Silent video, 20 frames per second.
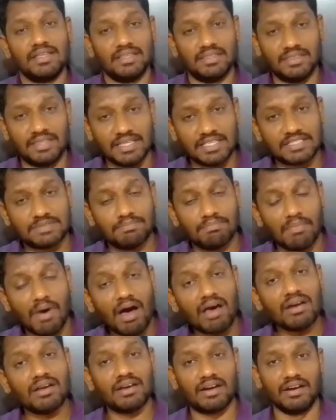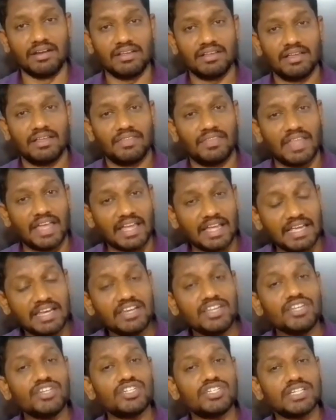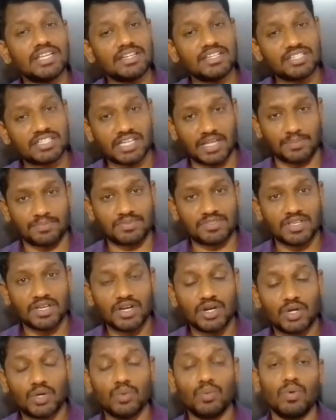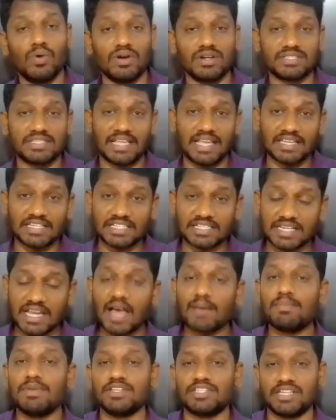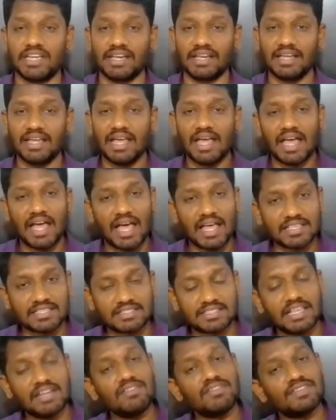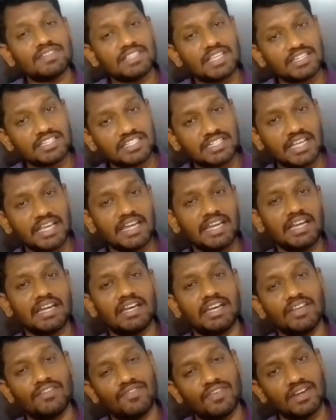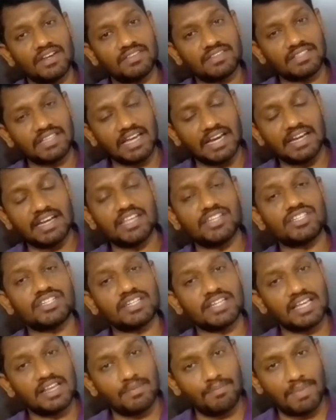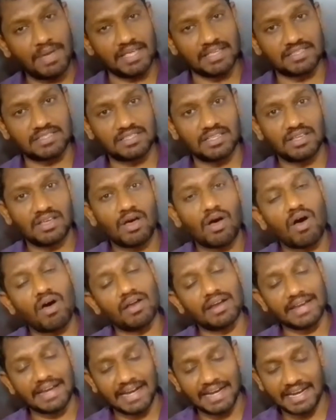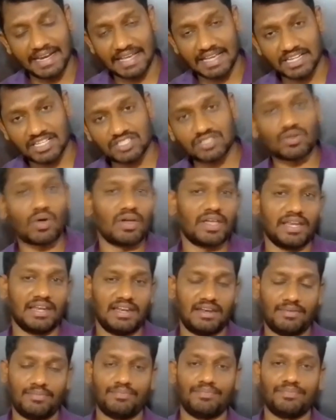This marked the initial steps towards establishing a self-sustaining defense industrial base on Indian soil.